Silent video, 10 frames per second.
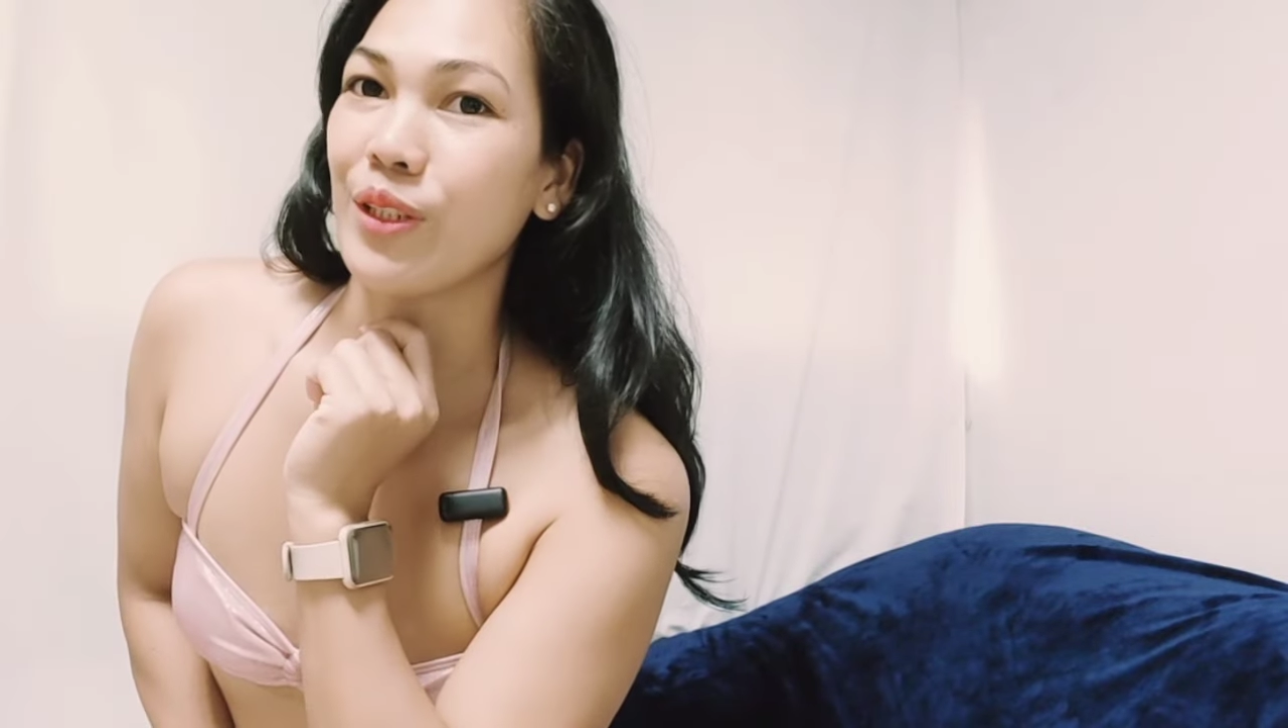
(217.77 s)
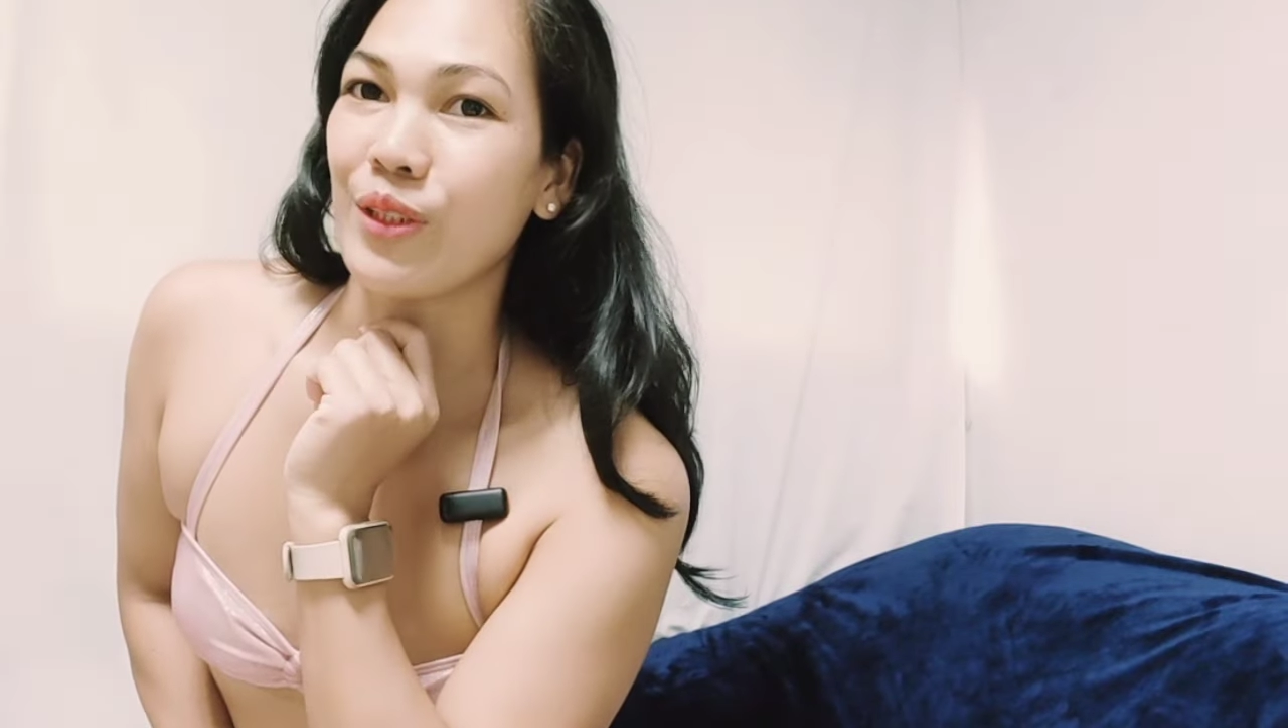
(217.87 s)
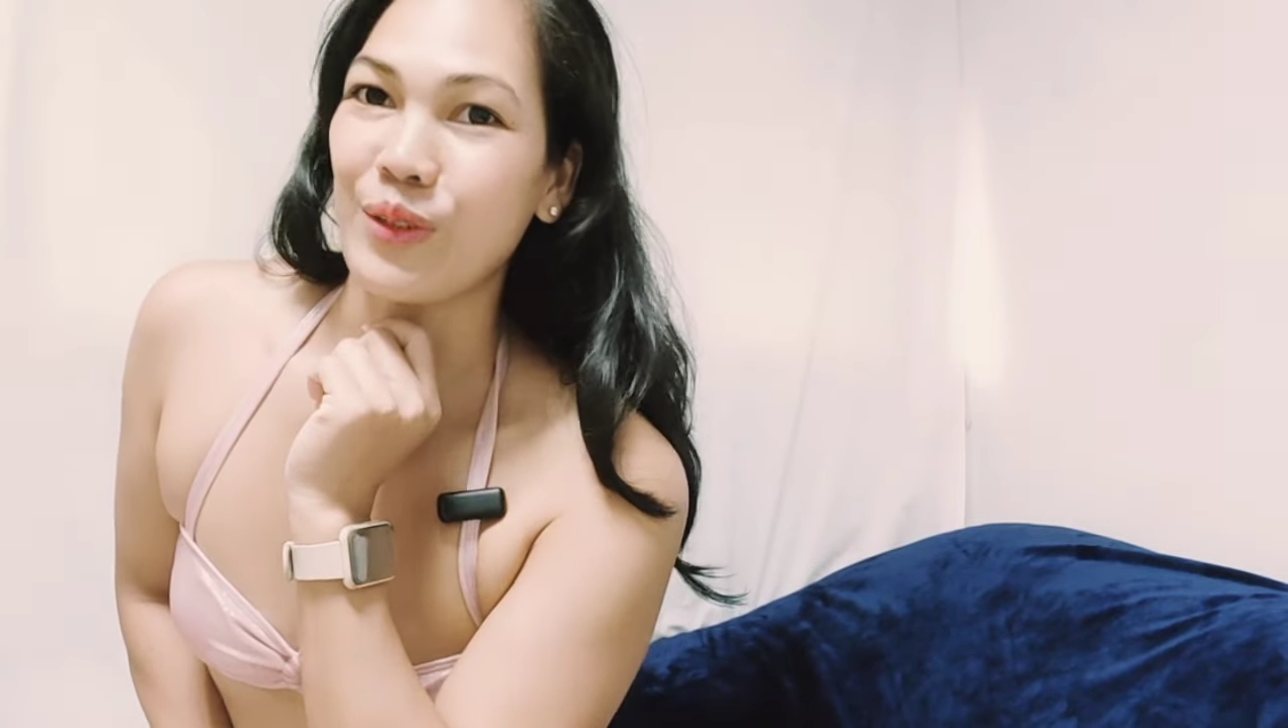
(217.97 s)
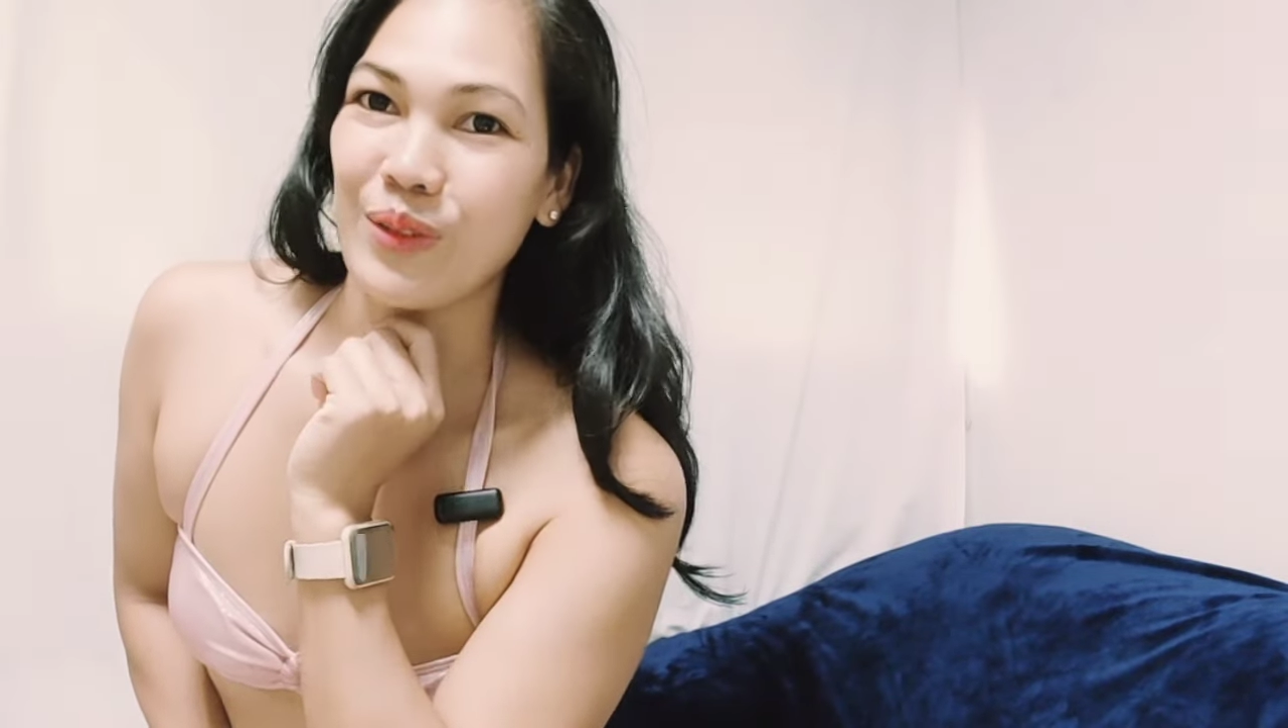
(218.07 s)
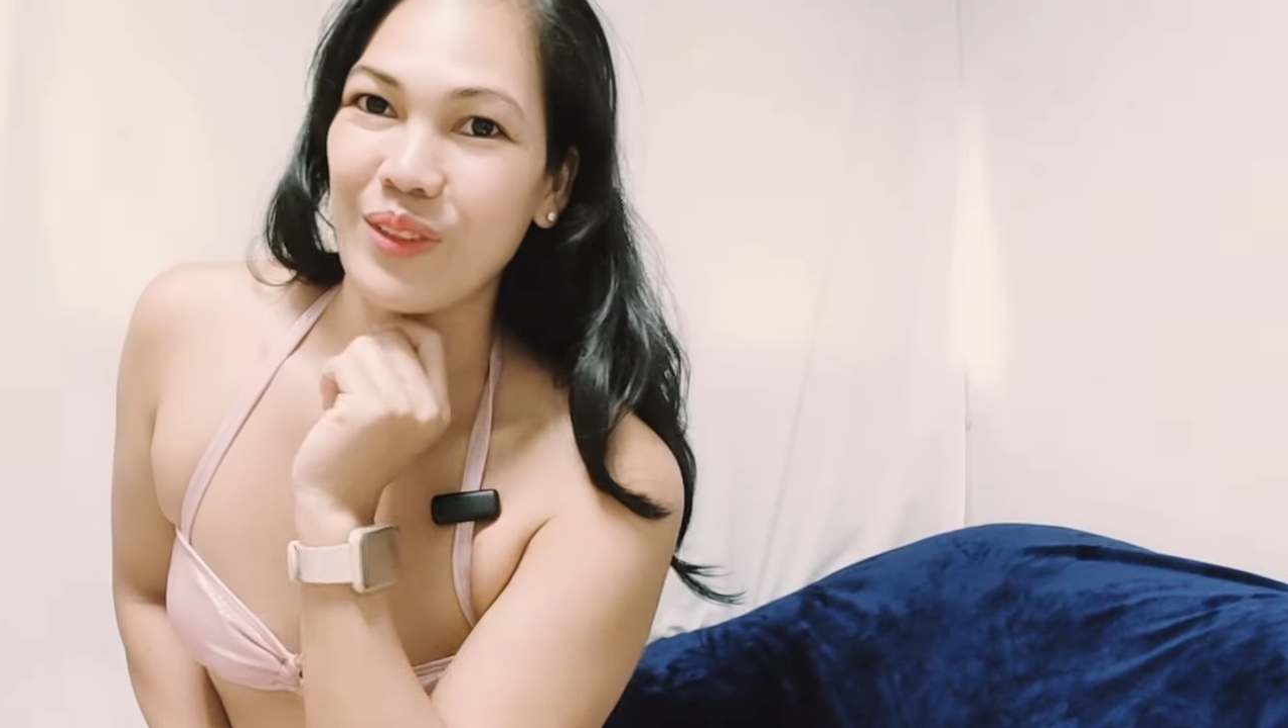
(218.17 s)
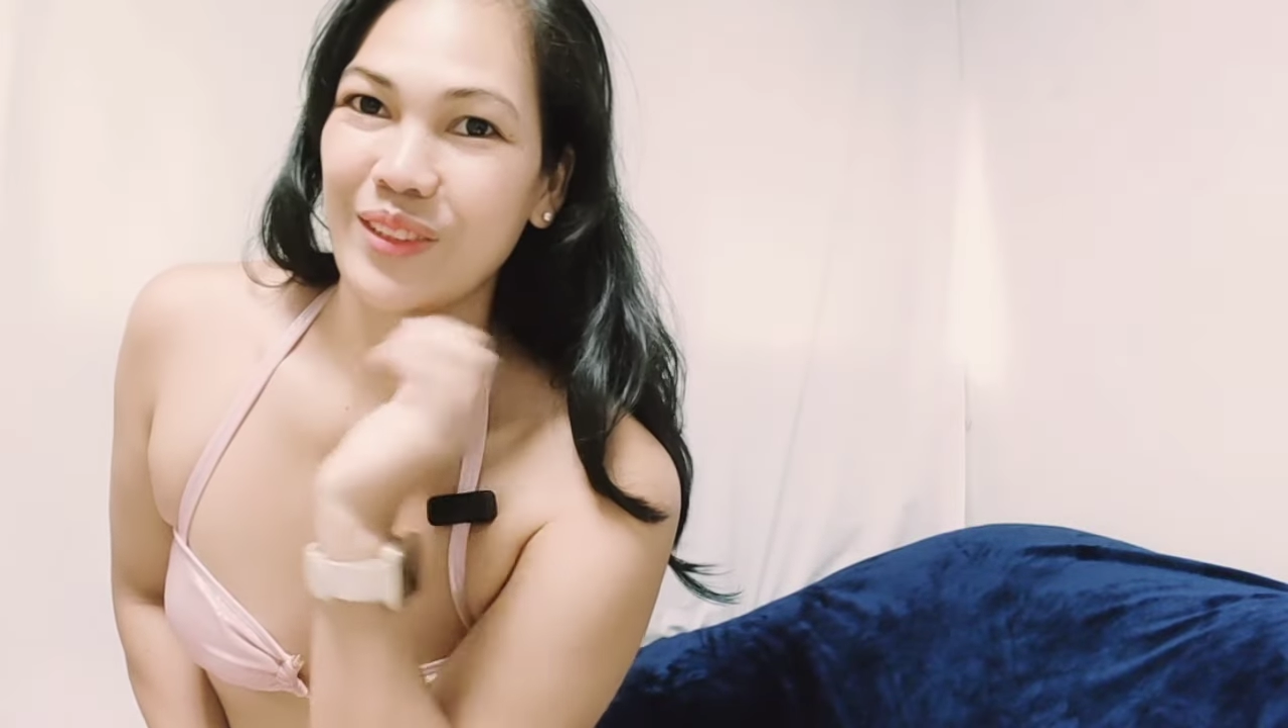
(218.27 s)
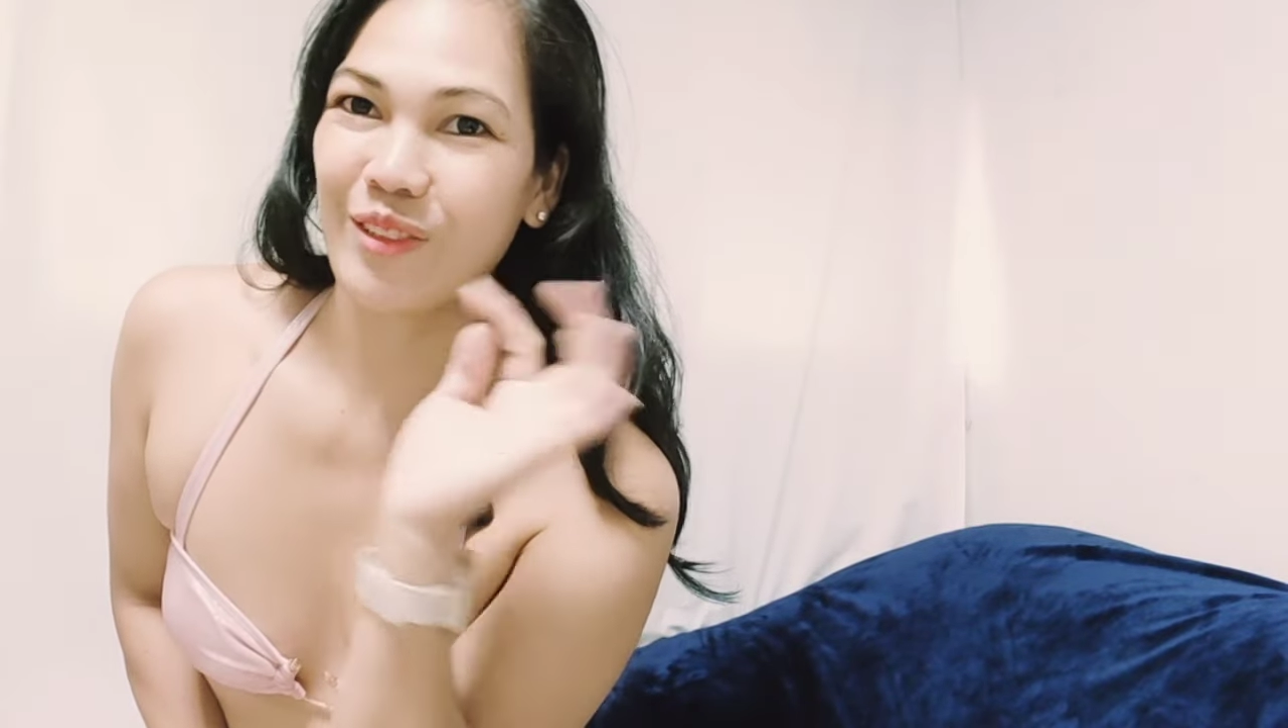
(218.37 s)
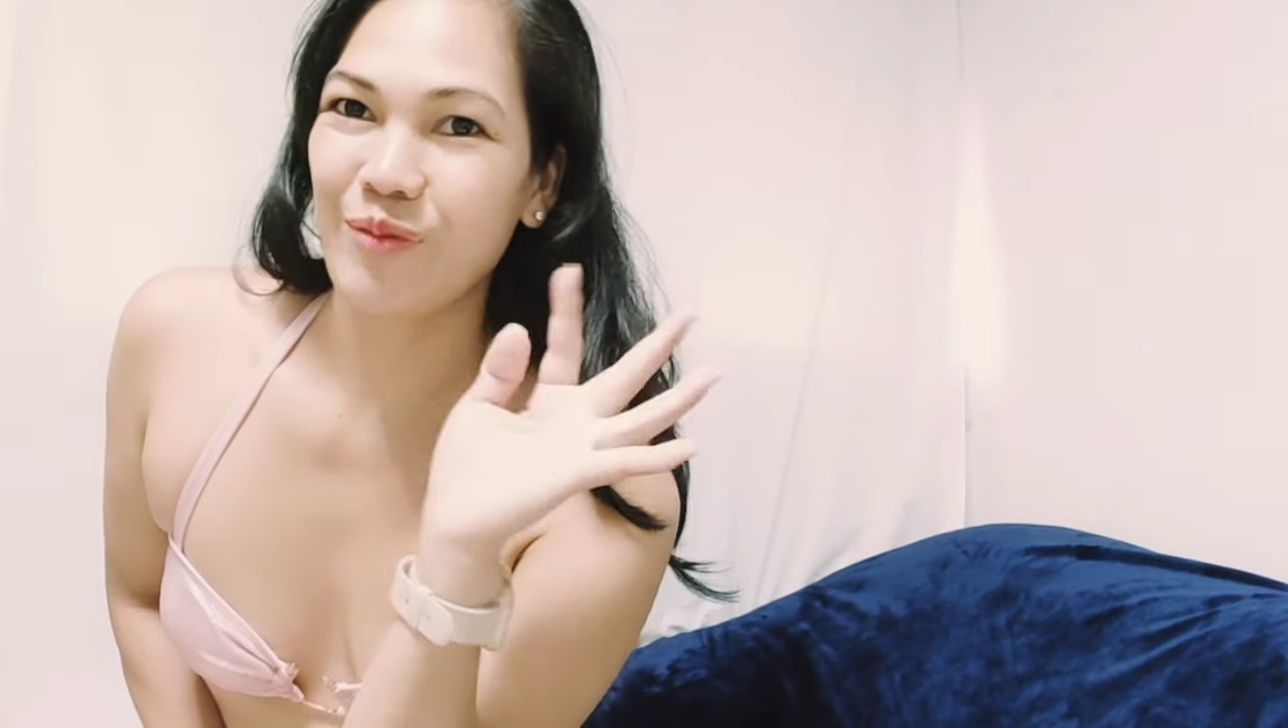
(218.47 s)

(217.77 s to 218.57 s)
haul.